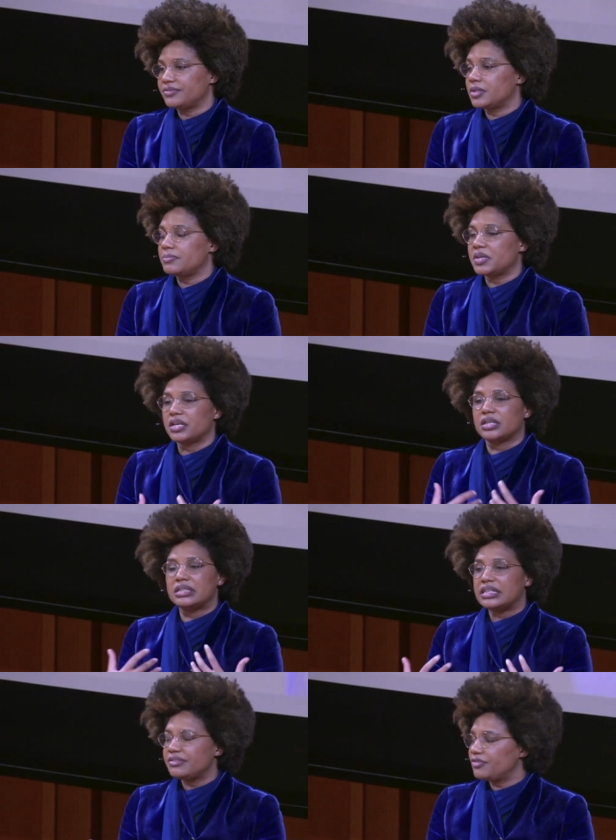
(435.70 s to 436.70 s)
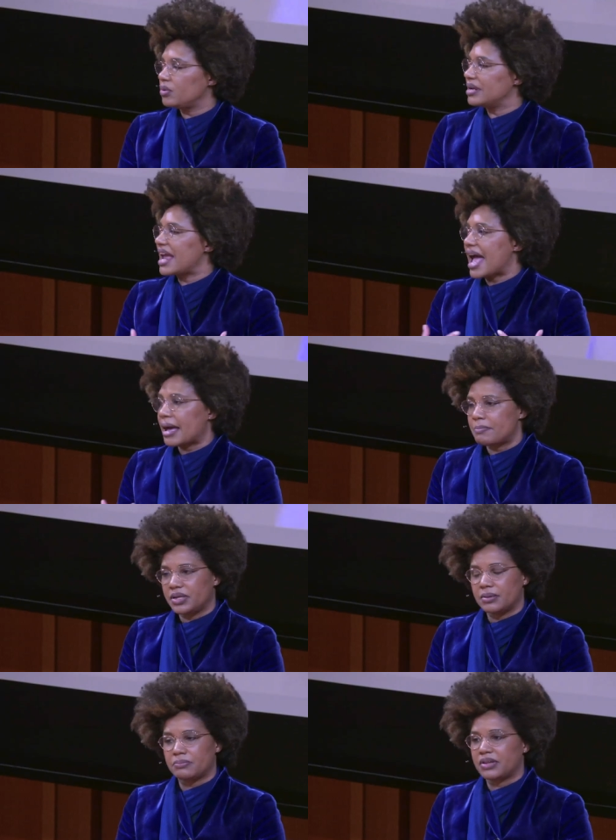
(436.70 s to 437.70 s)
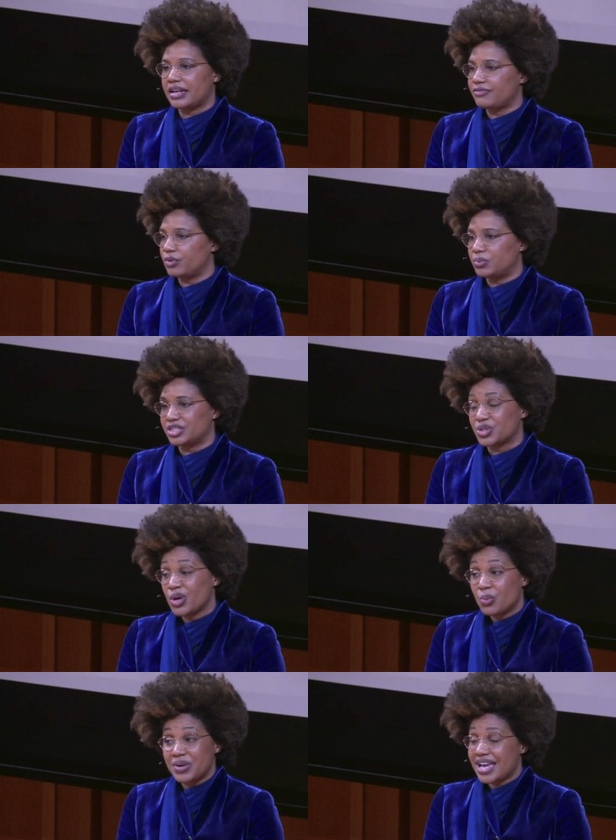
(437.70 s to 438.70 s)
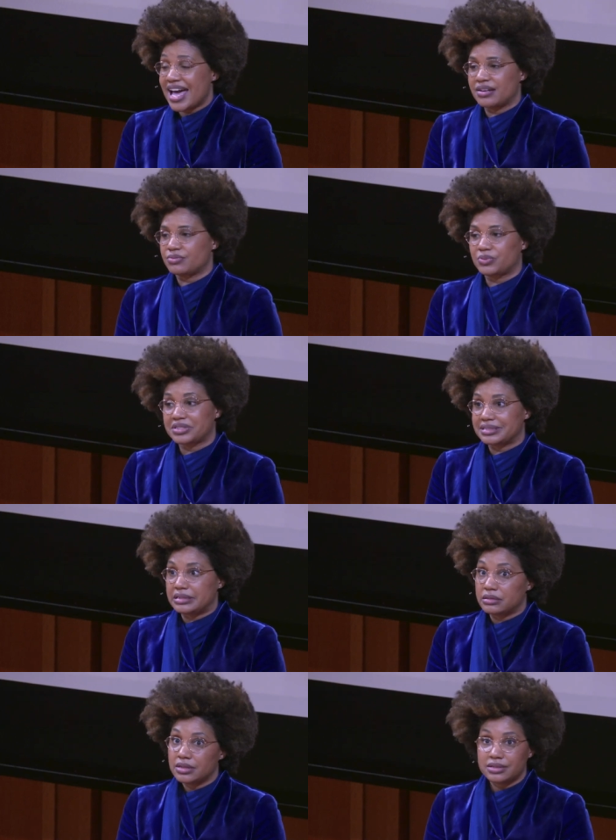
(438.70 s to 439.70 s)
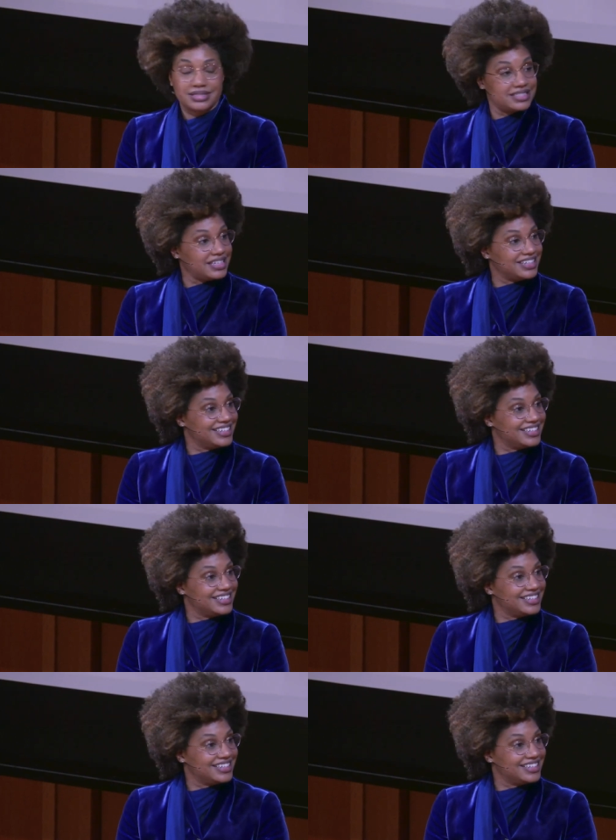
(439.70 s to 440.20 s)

them being gleeful and happy and playful, which we hadn't really seen